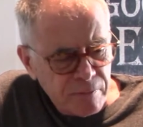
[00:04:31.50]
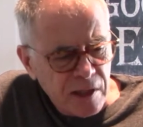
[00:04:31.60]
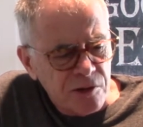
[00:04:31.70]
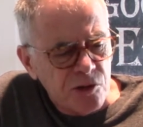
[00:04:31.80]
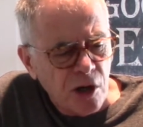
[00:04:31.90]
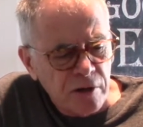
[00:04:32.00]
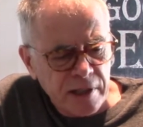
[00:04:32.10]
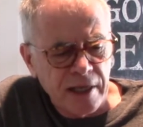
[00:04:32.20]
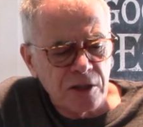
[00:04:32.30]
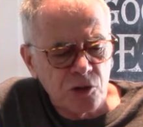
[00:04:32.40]

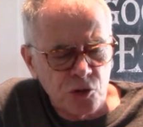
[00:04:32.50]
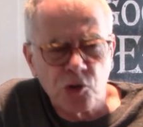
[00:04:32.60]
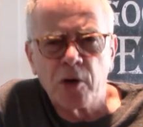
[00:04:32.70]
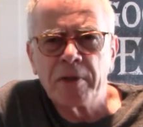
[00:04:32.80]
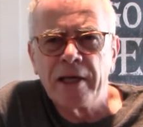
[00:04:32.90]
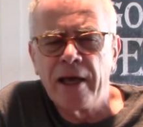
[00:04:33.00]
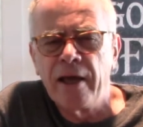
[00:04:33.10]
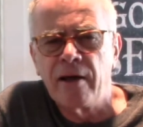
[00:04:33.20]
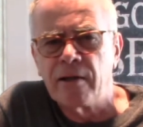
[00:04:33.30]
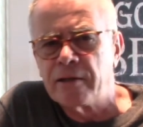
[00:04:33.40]
Dark and Stormy
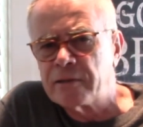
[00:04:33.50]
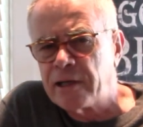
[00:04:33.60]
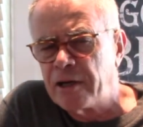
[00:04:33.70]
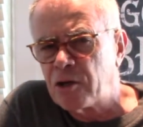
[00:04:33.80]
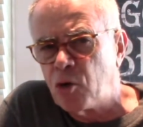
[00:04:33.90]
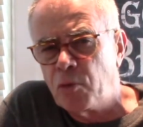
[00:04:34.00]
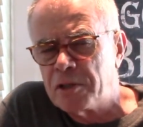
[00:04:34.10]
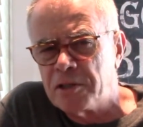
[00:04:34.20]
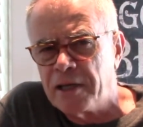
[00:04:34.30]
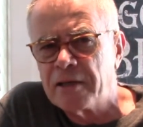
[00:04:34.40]
Ale, and kind of
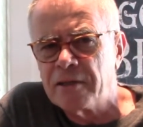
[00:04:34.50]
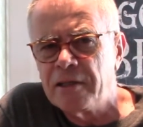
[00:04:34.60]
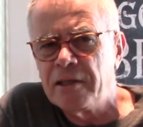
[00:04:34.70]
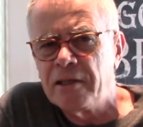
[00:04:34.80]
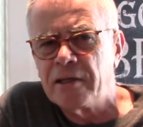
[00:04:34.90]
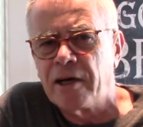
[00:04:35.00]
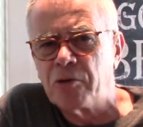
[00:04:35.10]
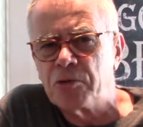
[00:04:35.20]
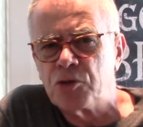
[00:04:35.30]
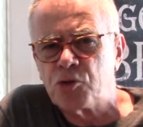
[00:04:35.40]
coincidentally
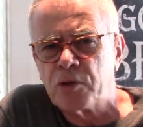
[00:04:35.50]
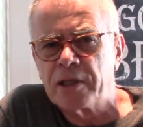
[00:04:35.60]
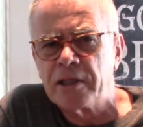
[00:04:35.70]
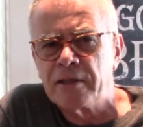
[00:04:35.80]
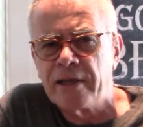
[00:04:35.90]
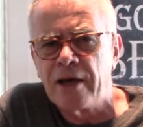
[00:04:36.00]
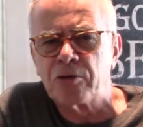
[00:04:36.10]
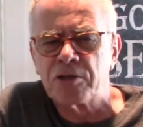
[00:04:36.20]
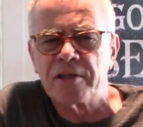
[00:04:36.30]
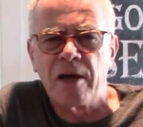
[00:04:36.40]
I was drinking that
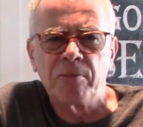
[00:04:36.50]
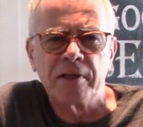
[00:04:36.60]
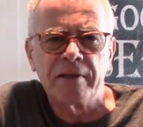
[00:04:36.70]
or sampling